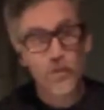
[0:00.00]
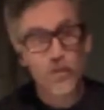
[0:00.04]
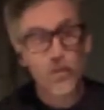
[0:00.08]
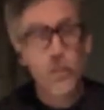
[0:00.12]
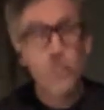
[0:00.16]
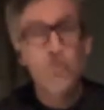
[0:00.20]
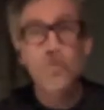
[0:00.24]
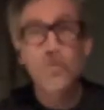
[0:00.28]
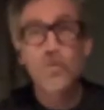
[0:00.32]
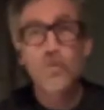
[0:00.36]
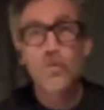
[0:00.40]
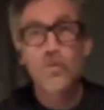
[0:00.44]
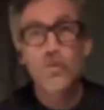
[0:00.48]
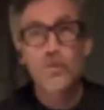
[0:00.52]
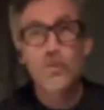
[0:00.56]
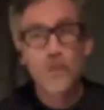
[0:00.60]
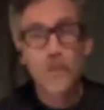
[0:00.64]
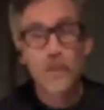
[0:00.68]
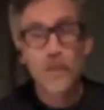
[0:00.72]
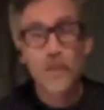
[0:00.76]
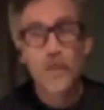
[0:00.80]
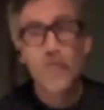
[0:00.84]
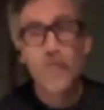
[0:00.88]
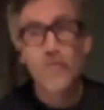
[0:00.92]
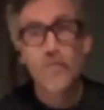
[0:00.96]
cool,
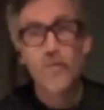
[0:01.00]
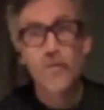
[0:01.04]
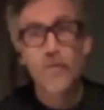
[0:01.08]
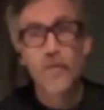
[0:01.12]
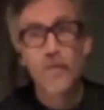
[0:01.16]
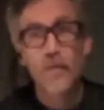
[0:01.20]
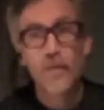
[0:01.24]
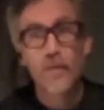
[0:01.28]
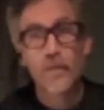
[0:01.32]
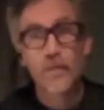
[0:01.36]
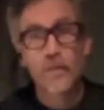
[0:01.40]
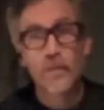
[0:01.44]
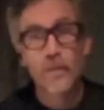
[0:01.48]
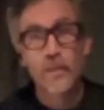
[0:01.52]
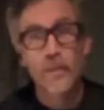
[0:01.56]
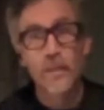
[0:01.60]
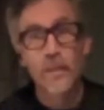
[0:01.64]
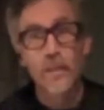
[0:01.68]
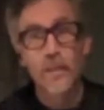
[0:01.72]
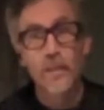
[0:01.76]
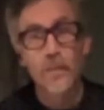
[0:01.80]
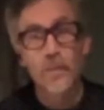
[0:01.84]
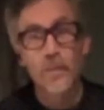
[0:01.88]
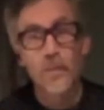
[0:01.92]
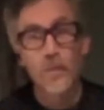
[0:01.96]
clever, and
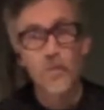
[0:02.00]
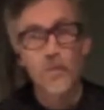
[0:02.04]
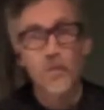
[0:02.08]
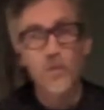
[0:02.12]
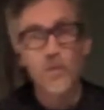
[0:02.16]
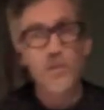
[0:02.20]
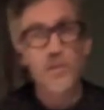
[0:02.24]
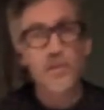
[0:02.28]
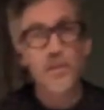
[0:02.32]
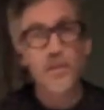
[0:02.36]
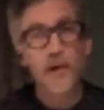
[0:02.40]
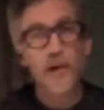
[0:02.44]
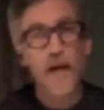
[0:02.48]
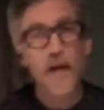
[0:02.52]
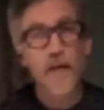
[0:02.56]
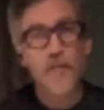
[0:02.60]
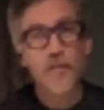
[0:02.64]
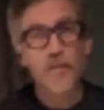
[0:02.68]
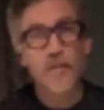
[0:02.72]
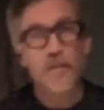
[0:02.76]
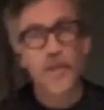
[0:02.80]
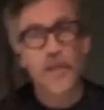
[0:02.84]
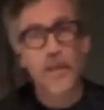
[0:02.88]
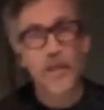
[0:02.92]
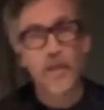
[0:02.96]
unique, but it wasn't
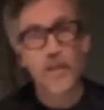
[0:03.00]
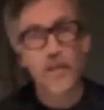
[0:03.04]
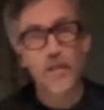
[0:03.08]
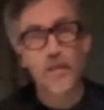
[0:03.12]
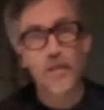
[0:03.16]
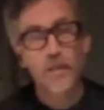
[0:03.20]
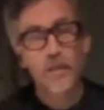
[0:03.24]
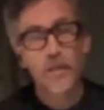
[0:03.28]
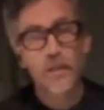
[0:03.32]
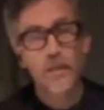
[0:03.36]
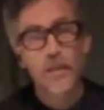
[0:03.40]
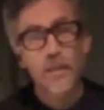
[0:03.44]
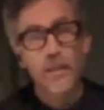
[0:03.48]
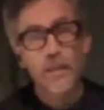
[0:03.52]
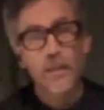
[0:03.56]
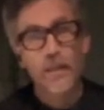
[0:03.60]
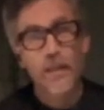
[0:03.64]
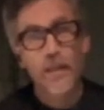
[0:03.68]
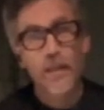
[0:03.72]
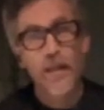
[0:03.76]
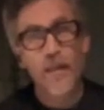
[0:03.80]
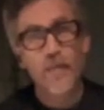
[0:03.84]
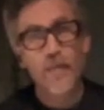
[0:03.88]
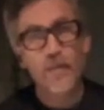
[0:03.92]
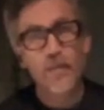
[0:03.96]
Gavin yet.
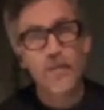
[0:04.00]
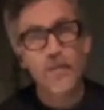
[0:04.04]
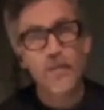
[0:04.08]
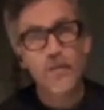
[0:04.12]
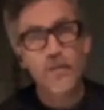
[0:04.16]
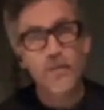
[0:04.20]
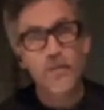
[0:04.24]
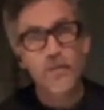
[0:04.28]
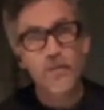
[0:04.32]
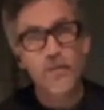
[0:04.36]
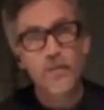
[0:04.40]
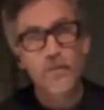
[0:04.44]
Gavin